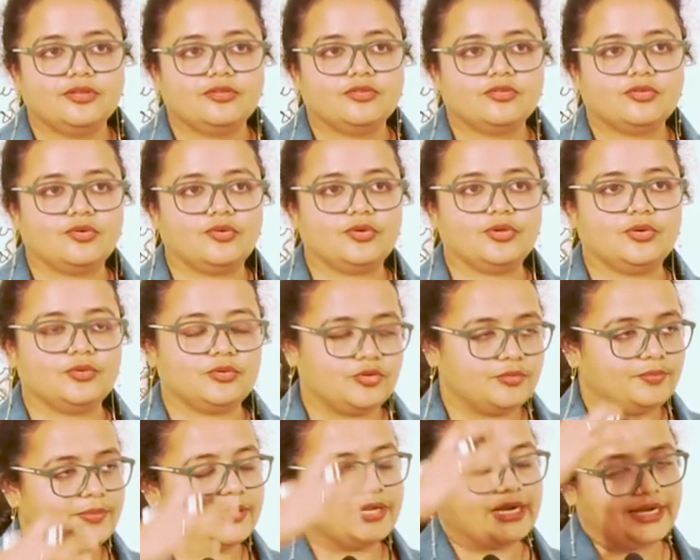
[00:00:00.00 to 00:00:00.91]
So you
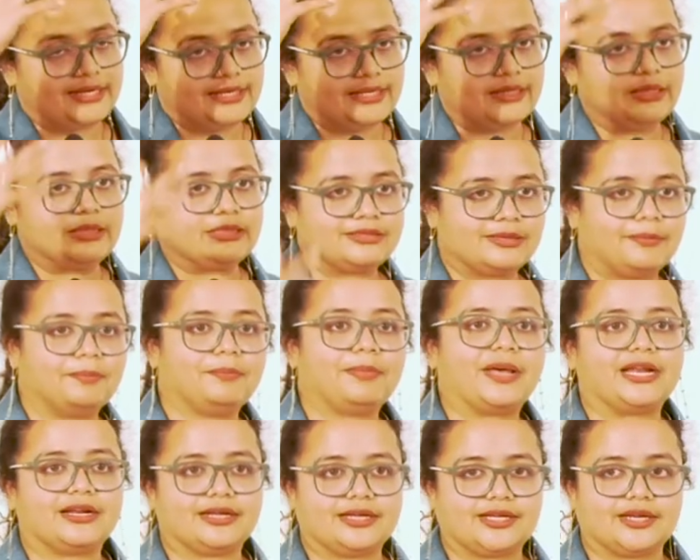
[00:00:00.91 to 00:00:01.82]
should be writing some
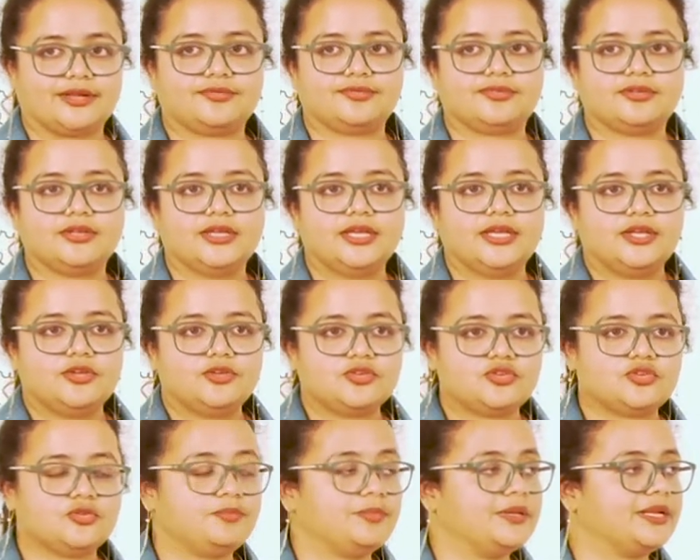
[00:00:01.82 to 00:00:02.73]
paragraphs, you
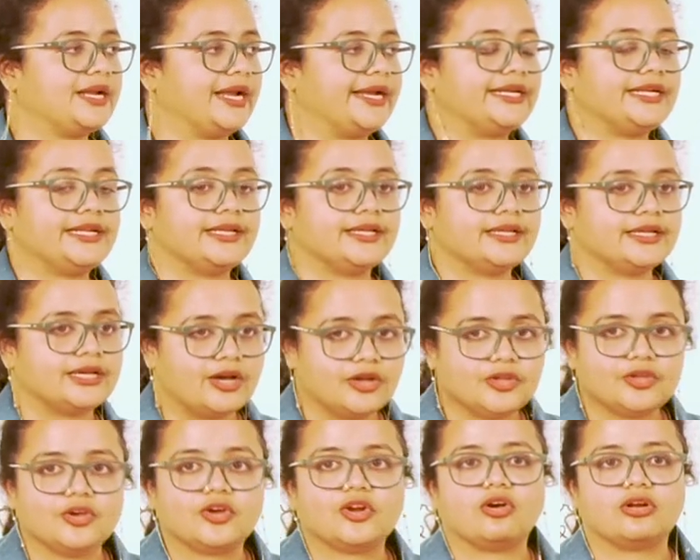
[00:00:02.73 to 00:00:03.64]
should be writing
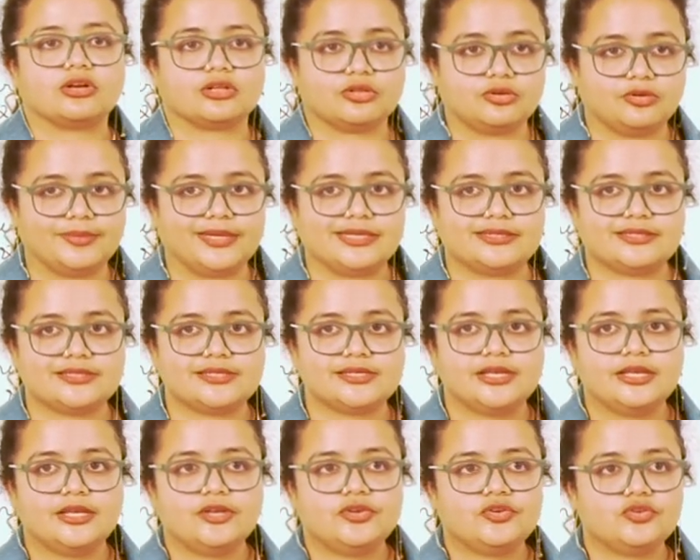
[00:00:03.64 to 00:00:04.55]
your arguments,
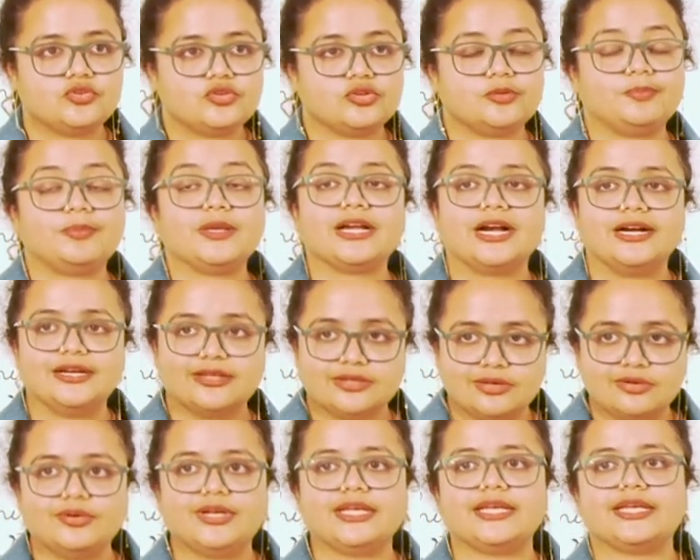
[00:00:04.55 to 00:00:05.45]
you should be
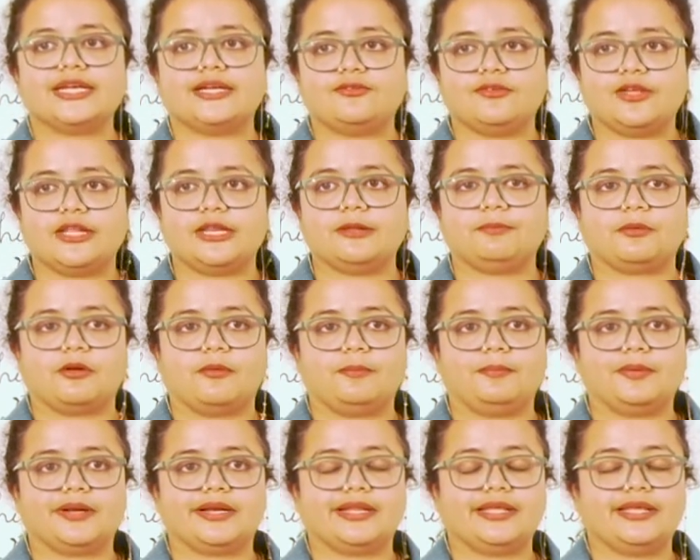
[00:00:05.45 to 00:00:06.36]
concluding it very
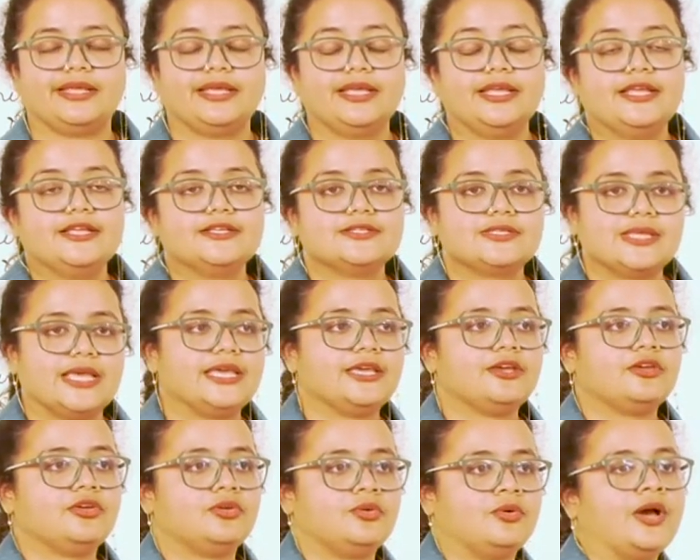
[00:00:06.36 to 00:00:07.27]
properly,
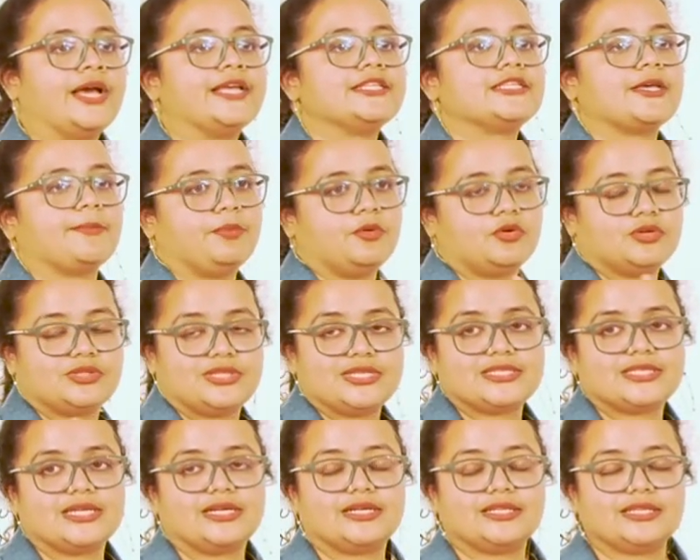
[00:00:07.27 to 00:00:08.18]
saying, you know, I support
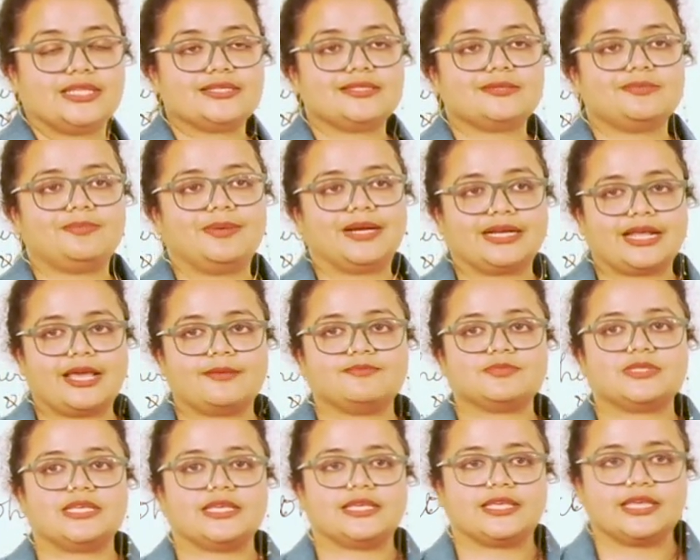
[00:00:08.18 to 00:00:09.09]
this and this, but I
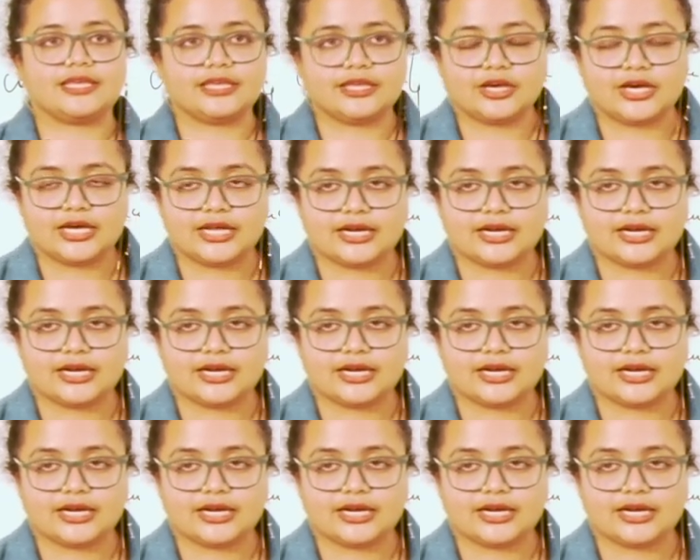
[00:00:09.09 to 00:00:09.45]
am seeking